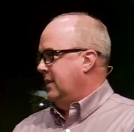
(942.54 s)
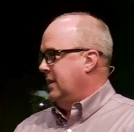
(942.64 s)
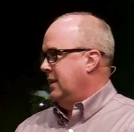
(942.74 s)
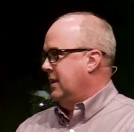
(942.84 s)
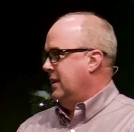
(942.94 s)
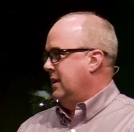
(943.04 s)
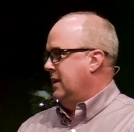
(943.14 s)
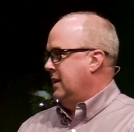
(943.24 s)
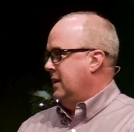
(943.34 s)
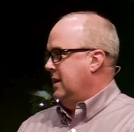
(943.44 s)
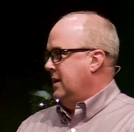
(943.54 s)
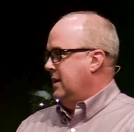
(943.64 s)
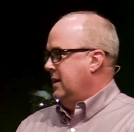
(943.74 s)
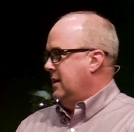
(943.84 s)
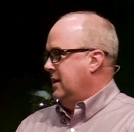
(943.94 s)

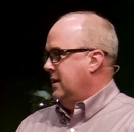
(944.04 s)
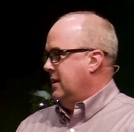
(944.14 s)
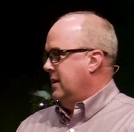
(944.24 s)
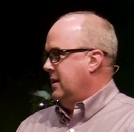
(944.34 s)
[no speech]